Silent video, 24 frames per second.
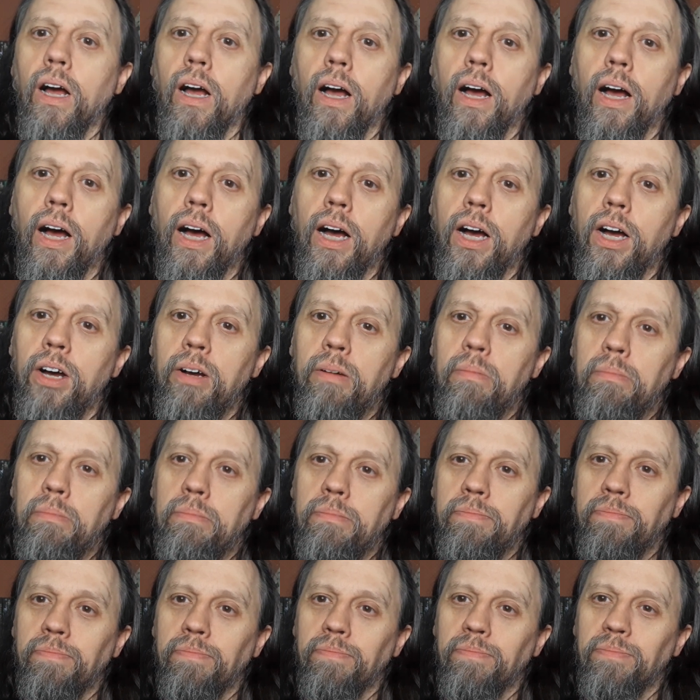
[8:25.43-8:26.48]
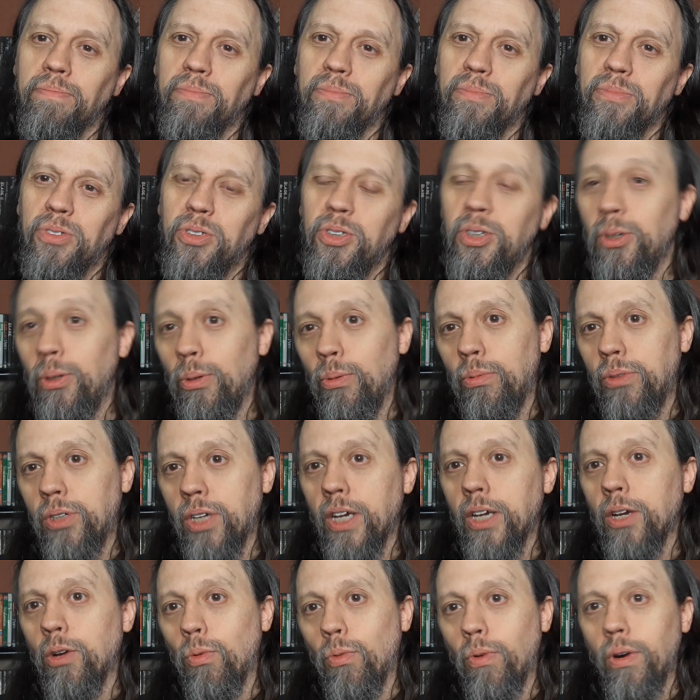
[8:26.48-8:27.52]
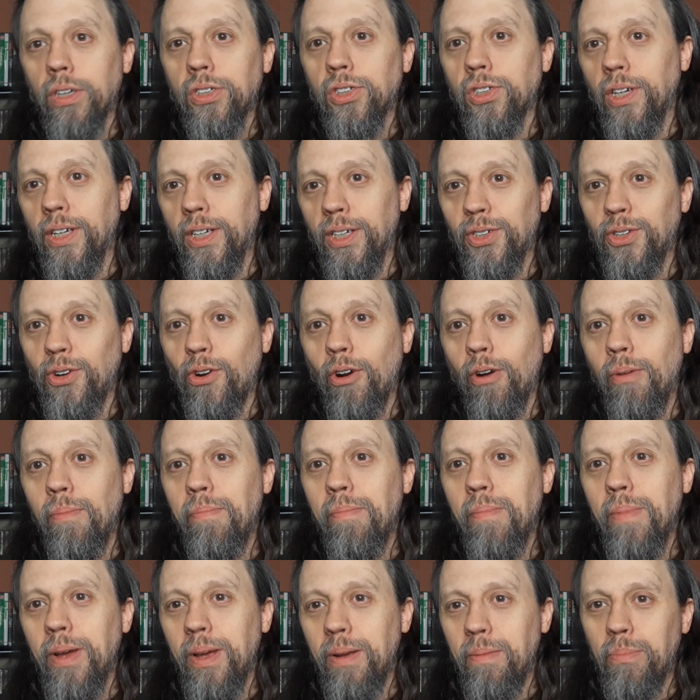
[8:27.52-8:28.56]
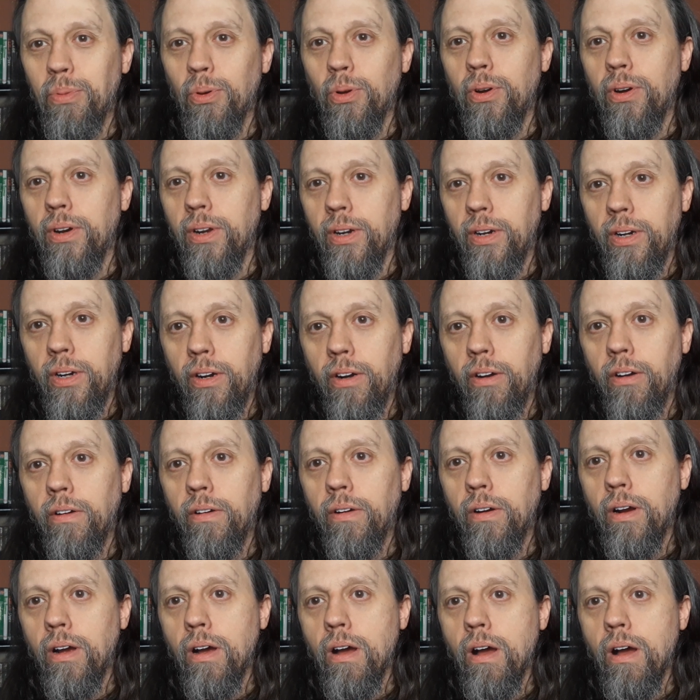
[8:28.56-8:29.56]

To take a wrestling term and put it in here.